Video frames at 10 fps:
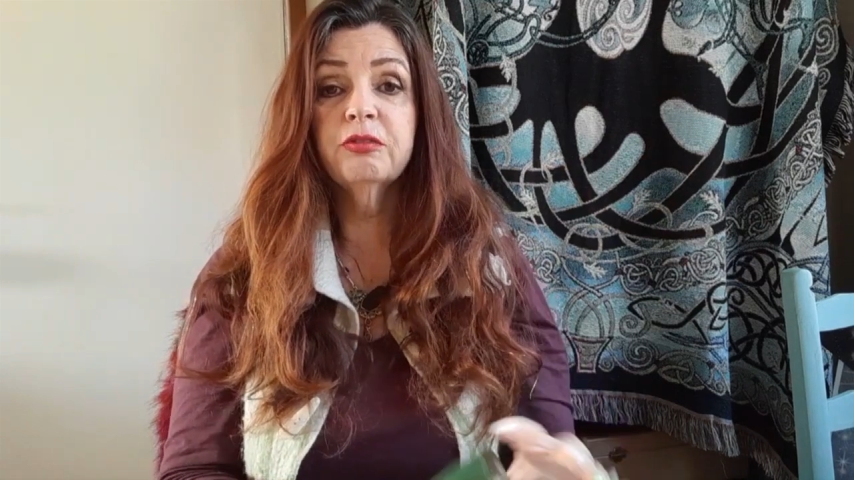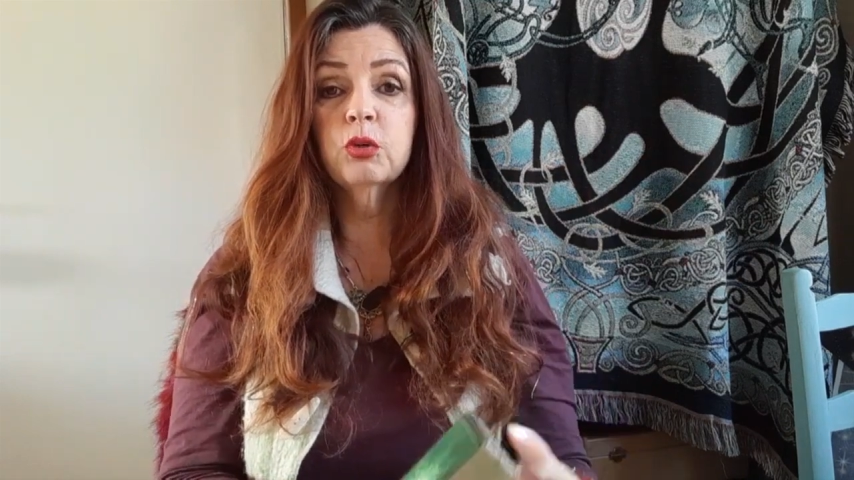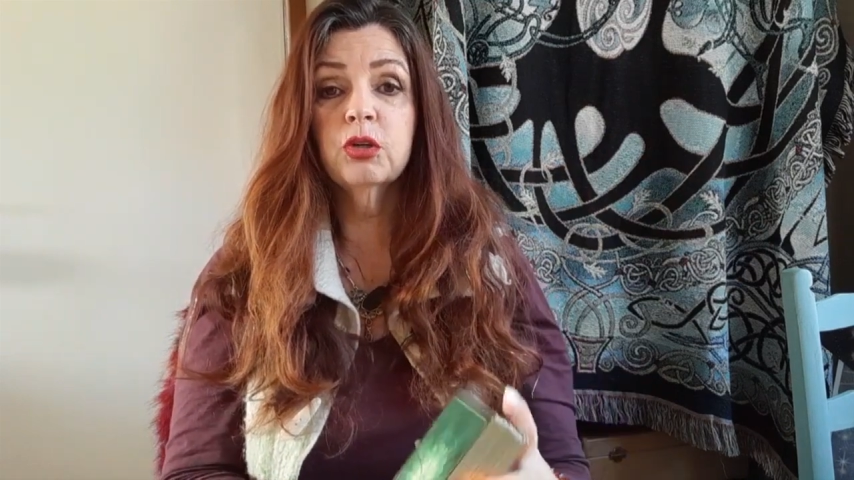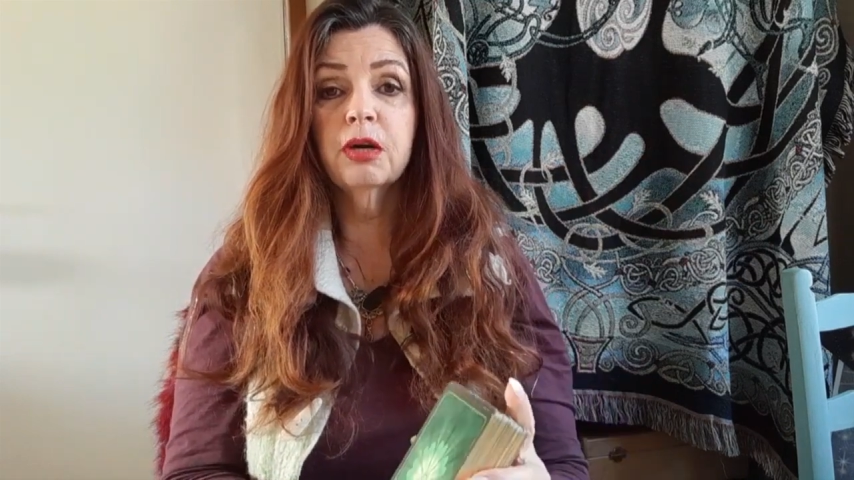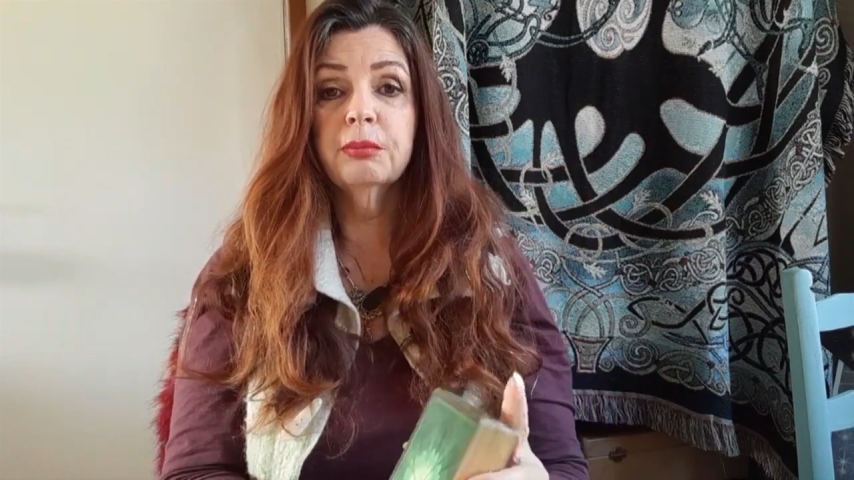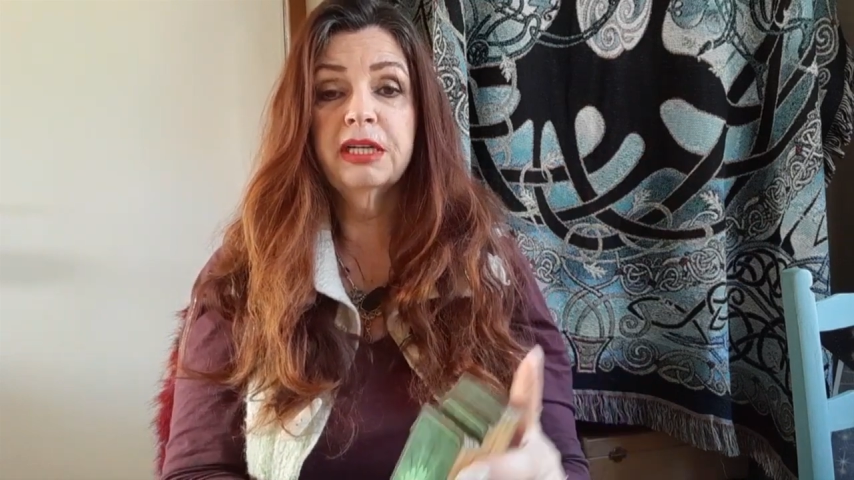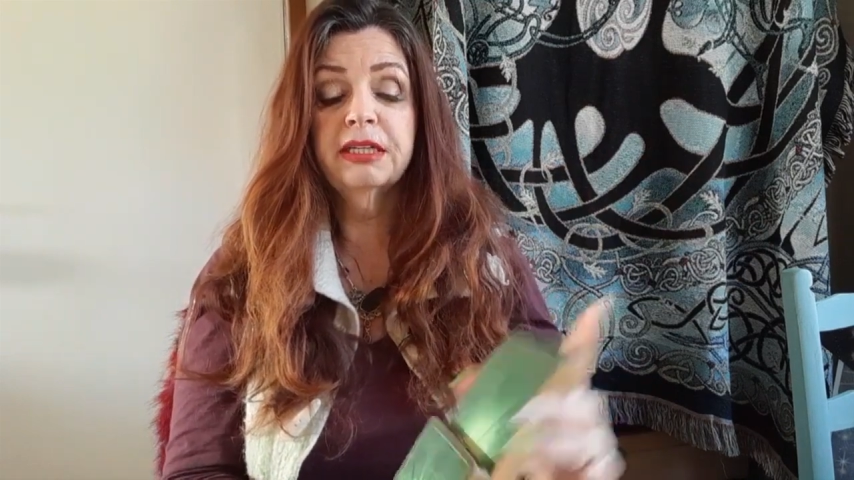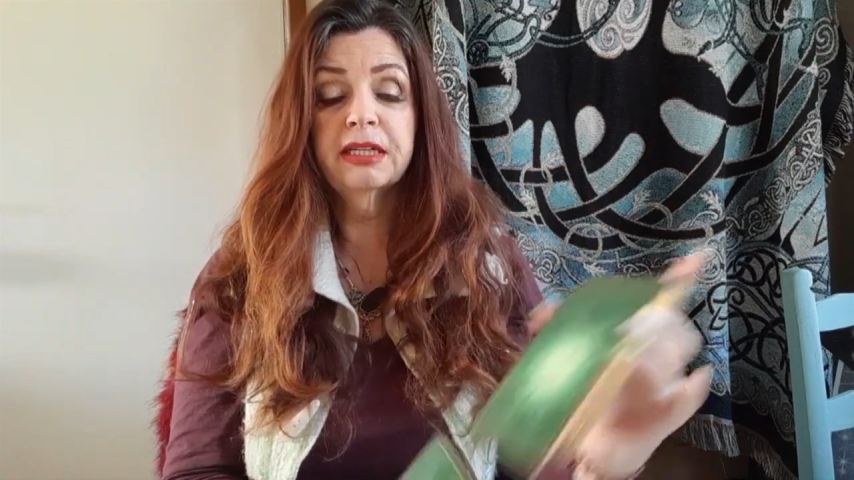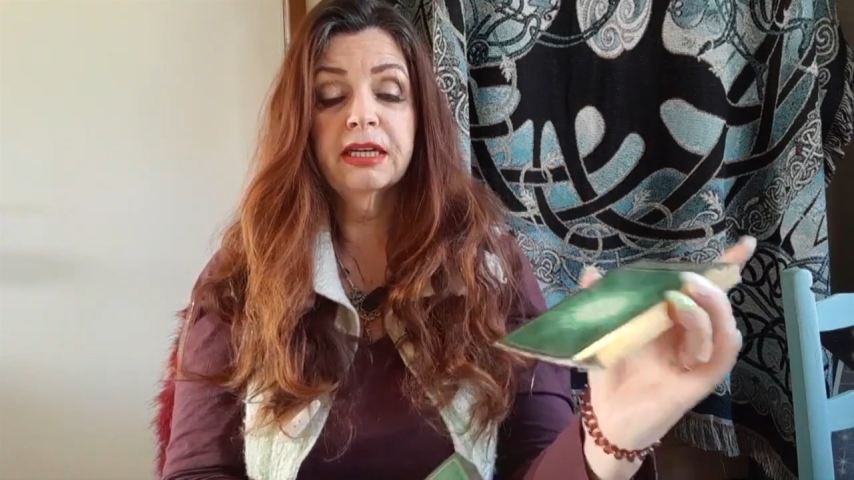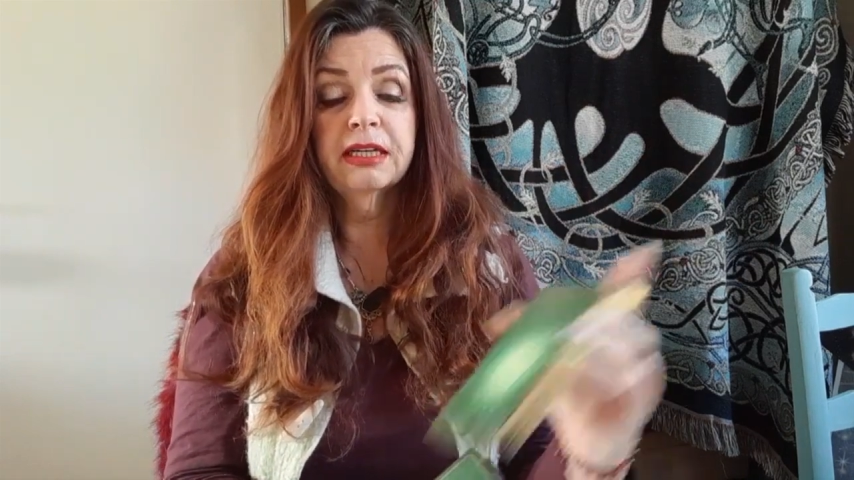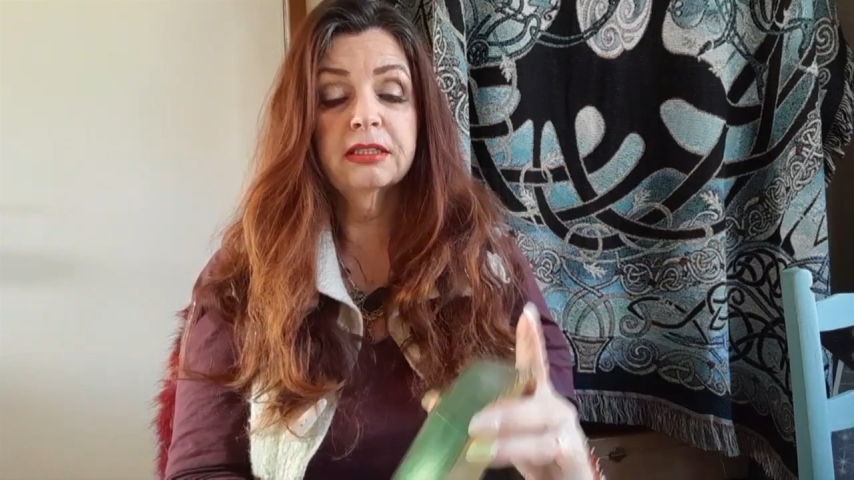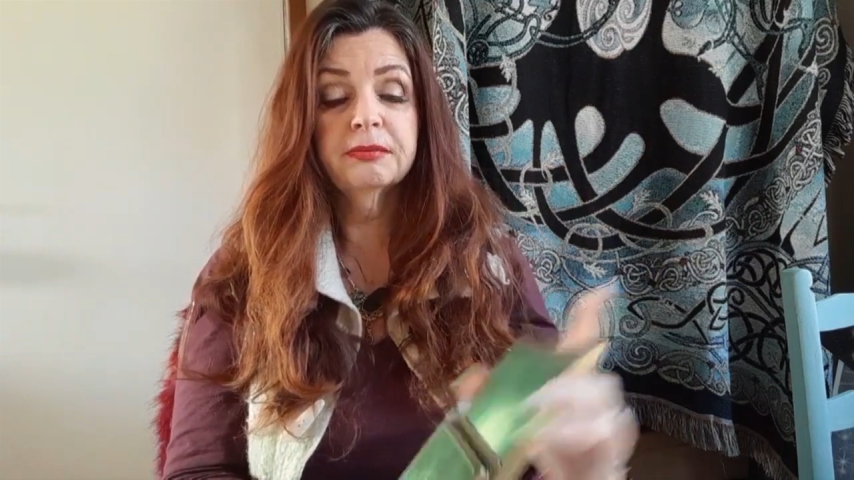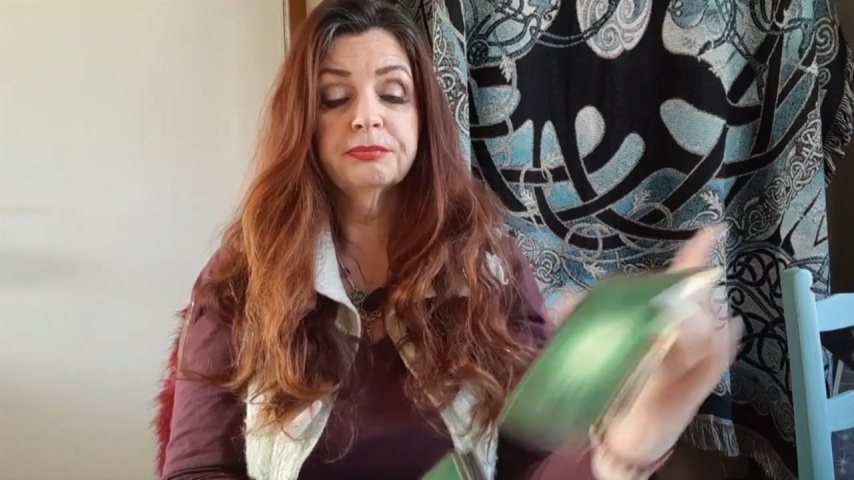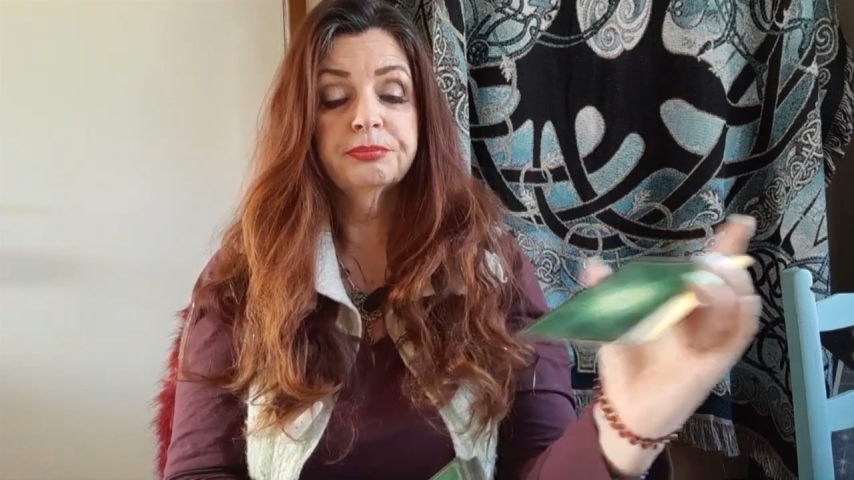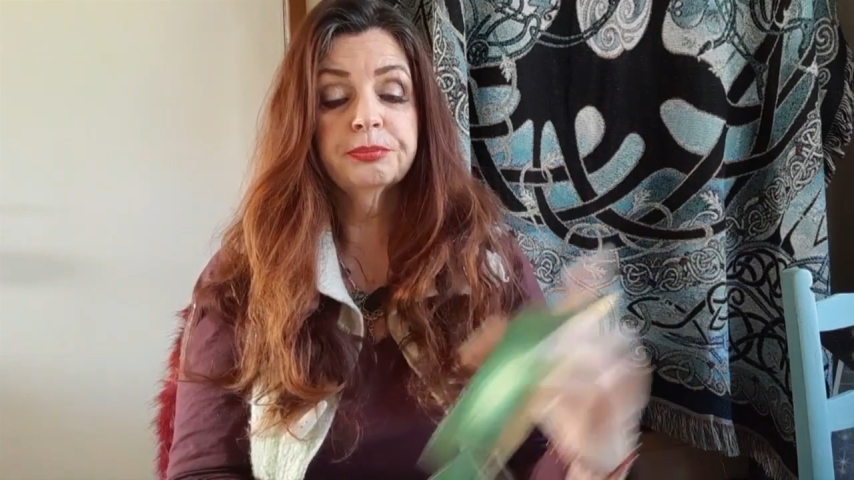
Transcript: will come in again.